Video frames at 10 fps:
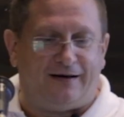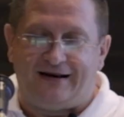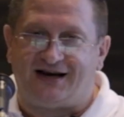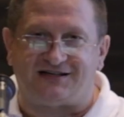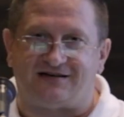
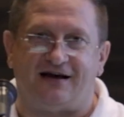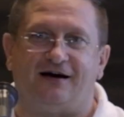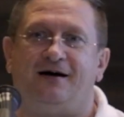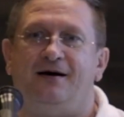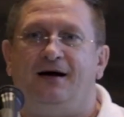Next
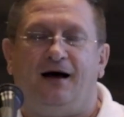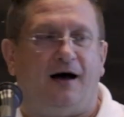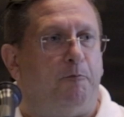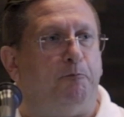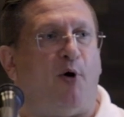thing,
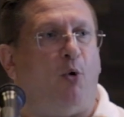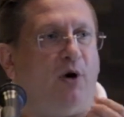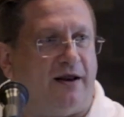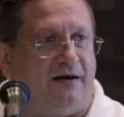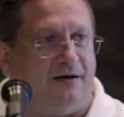
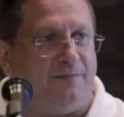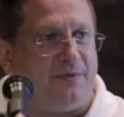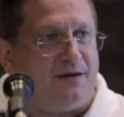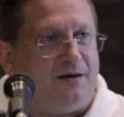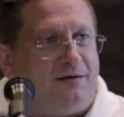pollen.
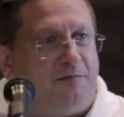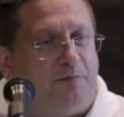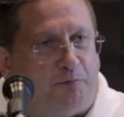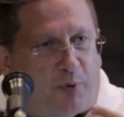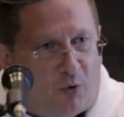
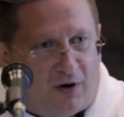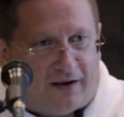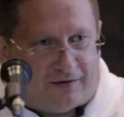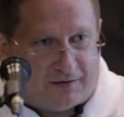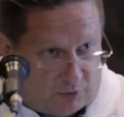
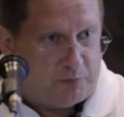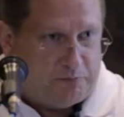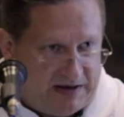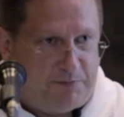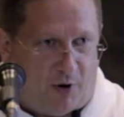Pollen, or
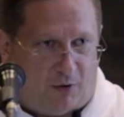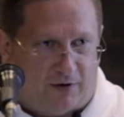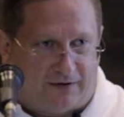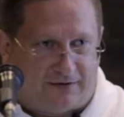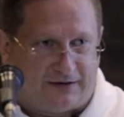bee
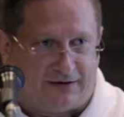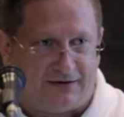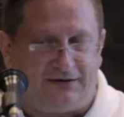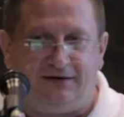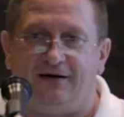pollen, yeah,
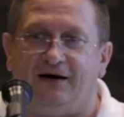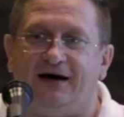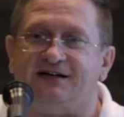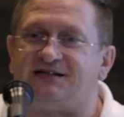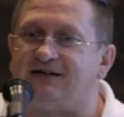
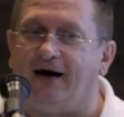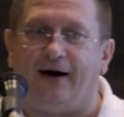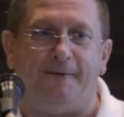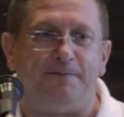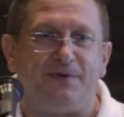is
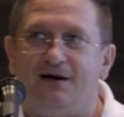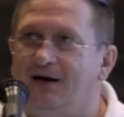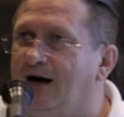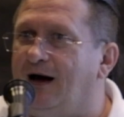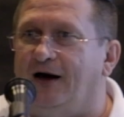a
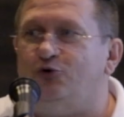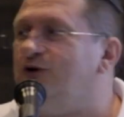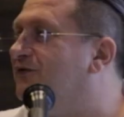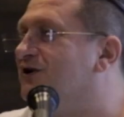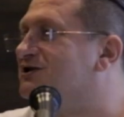
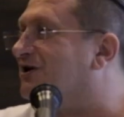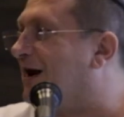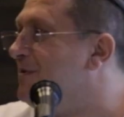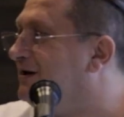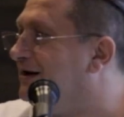universal
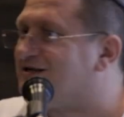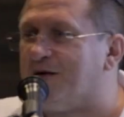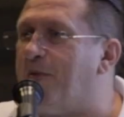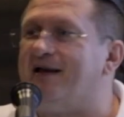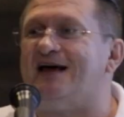remedy. It's
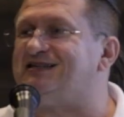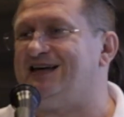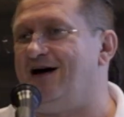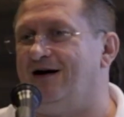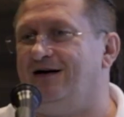a
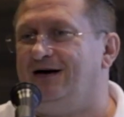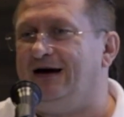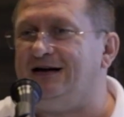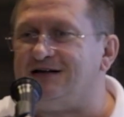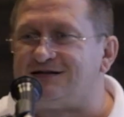panacea.
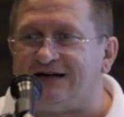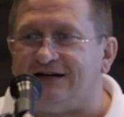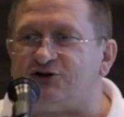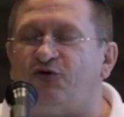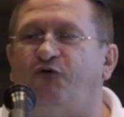It
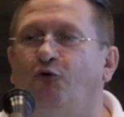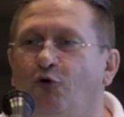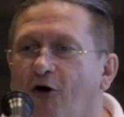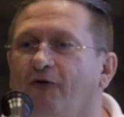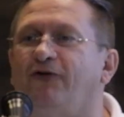is
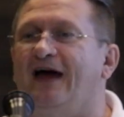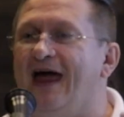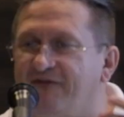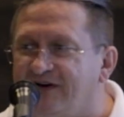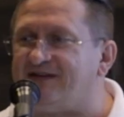full of
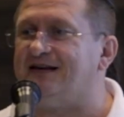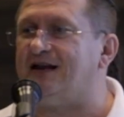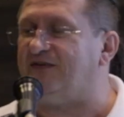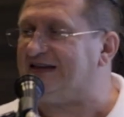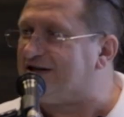everything
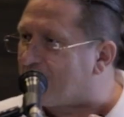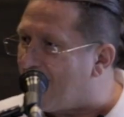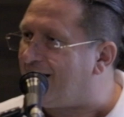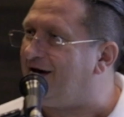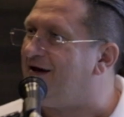that we
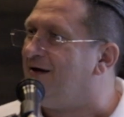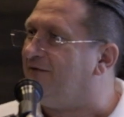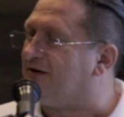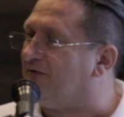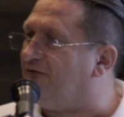try
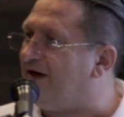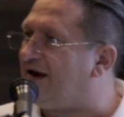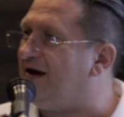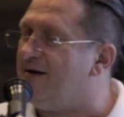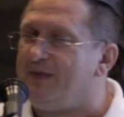with a
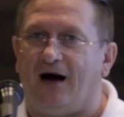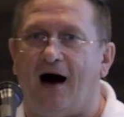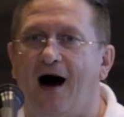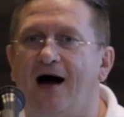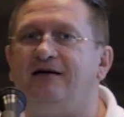very
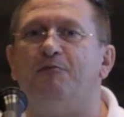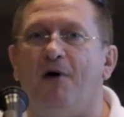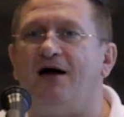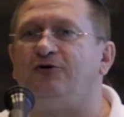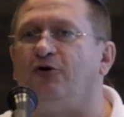high
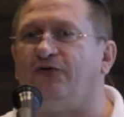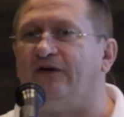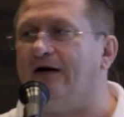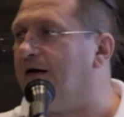demand of